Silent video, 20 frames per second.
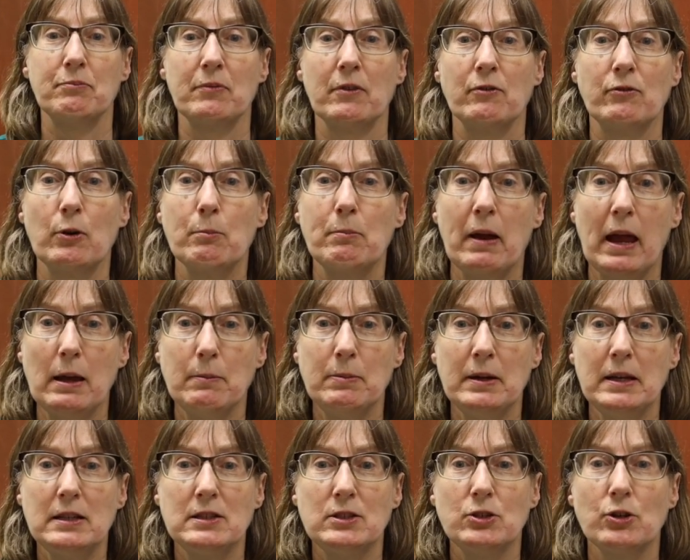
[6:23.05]
For
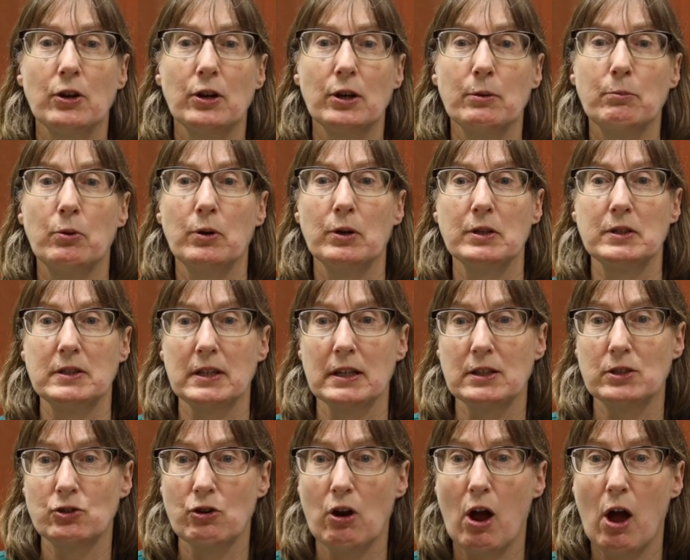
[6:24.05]
babies, you're going to put
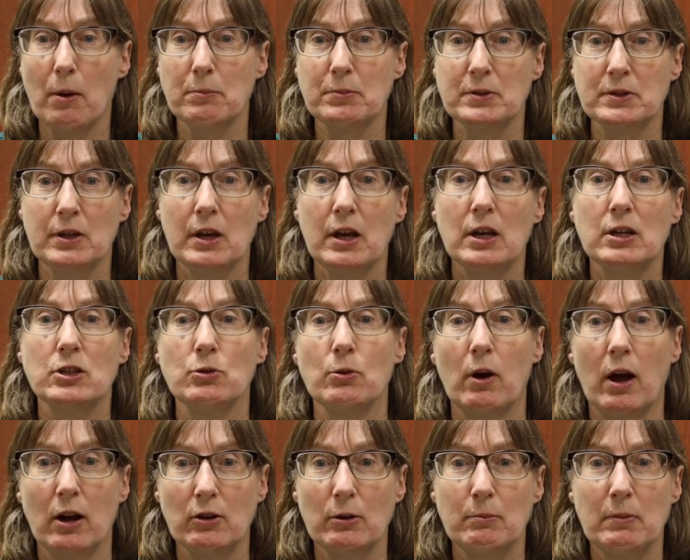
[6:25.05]
6 drops to
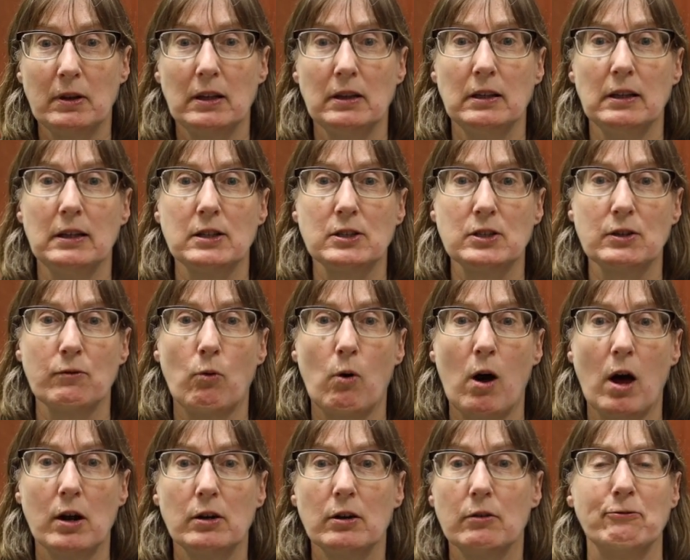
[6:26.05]
100 milliliters of water.